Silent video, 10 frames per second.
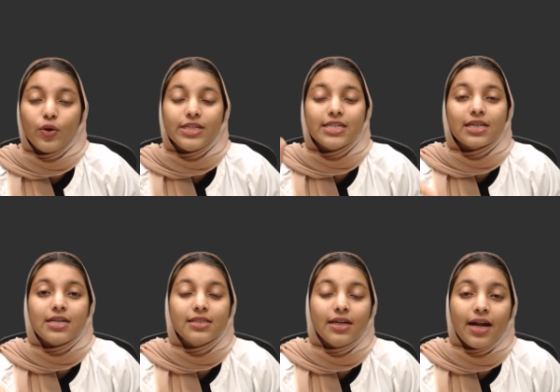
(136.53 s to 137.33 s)
It is
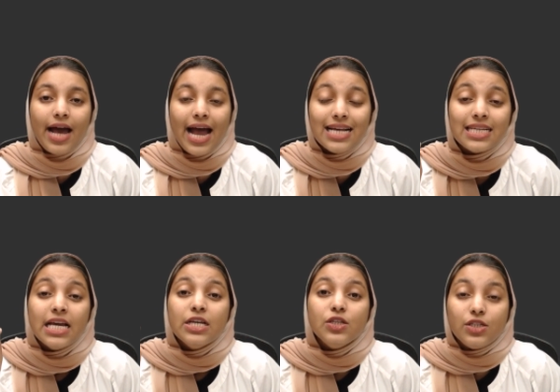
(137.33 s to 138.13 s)
considered as
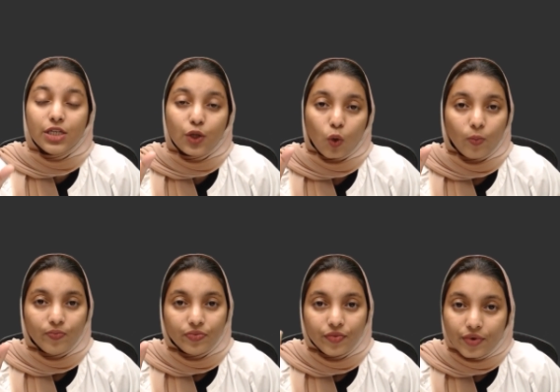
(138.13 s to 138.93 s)
zero.
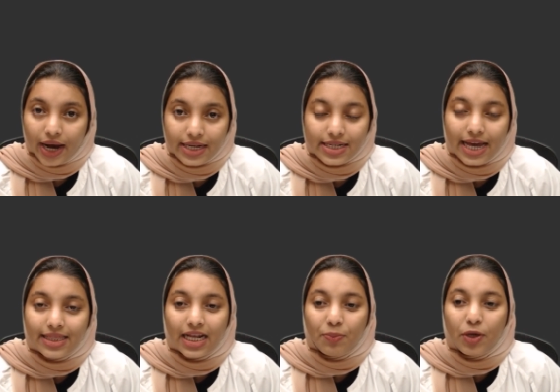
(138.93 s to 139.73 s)
Right?
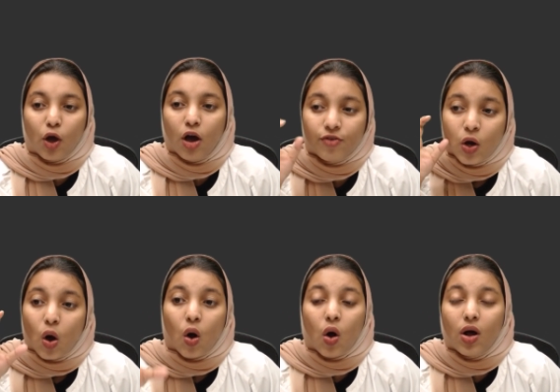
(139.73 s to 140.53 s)
Enthalpy of
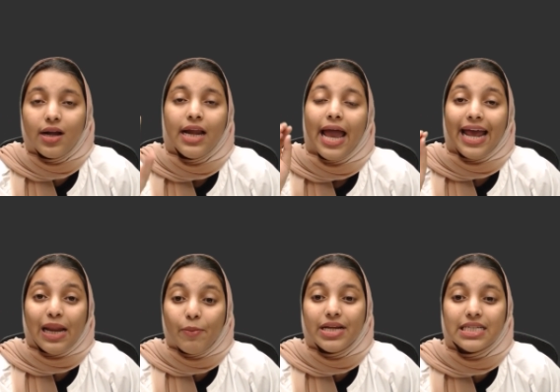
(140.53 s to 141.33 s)
all
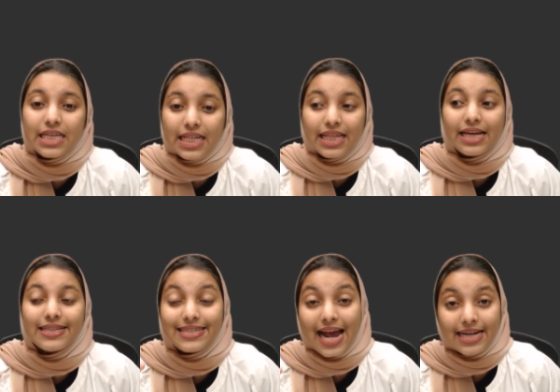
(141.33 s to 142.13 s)
elements in their
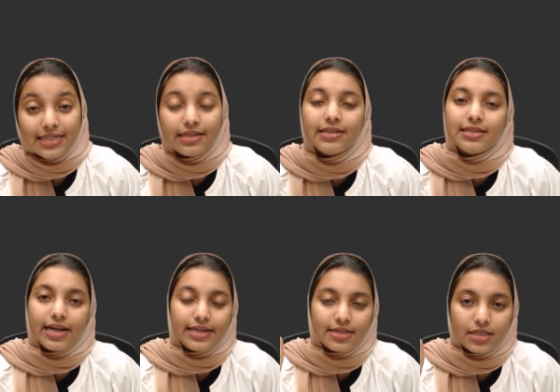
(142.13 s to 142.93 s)
standard
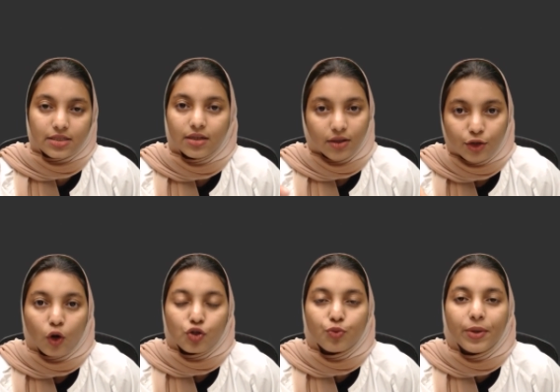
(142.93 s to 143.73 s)
state is
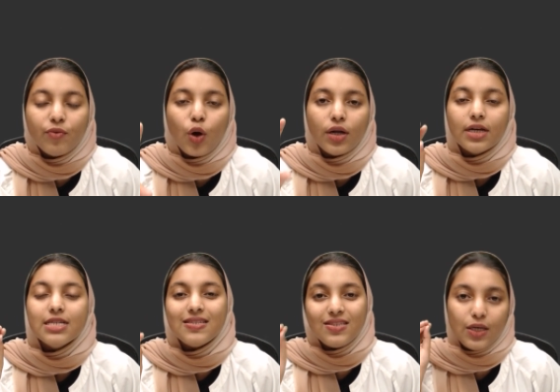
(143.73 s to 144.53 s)
known to be what?
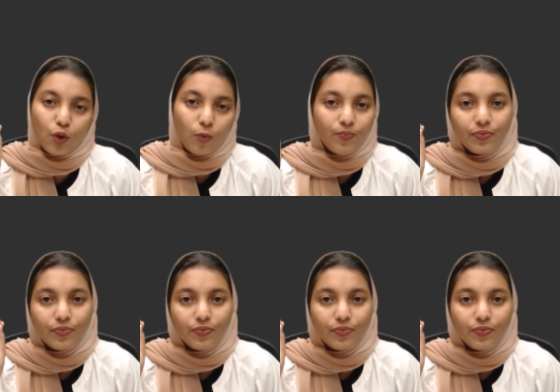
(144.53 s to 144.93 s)
Zero.